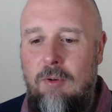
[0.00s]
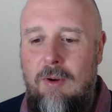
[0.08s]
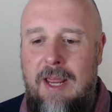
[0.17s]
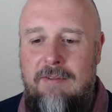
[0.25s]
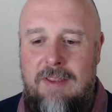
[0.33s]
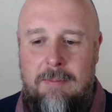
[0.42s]
all
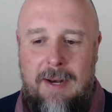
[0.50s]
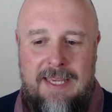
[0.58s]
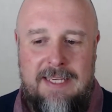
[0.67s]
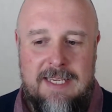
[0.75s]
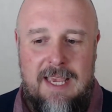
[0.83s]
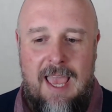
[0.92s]
over the
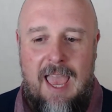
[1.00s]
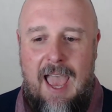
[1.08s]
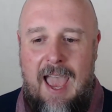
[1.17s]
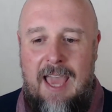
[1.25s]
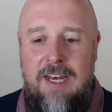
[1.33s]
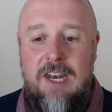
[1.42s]
place.
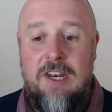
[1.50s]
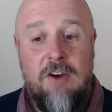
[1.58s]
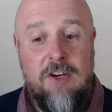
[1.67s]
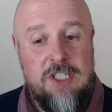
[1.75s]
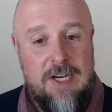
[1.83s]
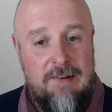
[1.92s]
And
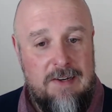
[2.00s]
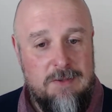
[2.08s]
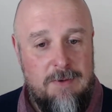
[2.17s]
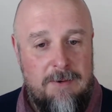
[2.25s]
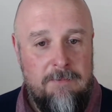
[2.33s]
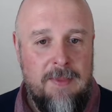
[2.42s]
Nigeria as
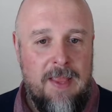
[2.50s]
well.